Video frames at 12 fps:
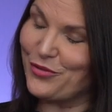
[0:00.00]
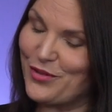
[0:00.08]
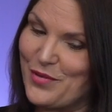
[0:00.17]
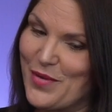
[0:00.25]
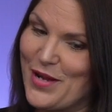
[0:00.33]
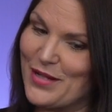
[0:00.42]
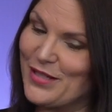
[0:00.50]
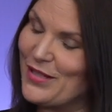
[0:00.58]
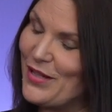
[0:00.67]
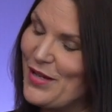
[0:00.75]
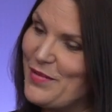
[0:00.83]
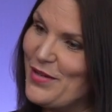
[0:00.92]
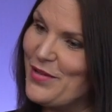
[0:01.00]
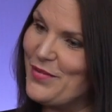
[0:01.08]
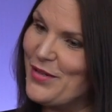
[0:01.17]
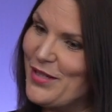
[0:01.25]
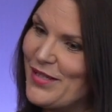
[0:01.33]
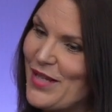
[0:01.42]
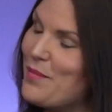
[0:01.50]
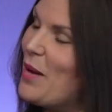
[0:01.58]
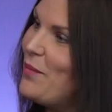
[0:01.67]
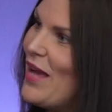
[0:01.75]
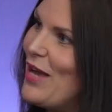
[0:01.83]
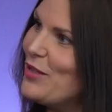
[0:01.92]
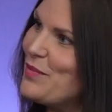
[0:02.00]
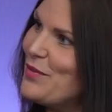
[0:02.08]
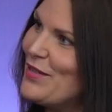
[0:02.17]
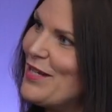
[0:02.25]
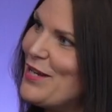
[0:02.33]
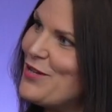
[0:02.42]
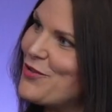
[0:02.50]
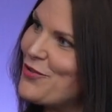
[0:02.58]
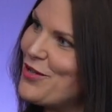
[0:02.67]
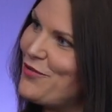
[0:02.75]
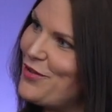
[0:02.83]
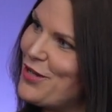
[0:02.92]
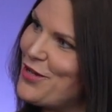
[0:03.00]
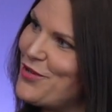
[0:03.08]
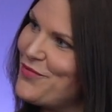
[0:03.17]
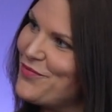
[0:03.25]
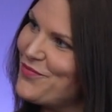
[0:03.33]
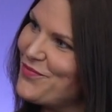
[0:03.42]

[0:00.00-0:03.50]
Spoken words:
3 words, Simon, that would sum up the house building industry for you?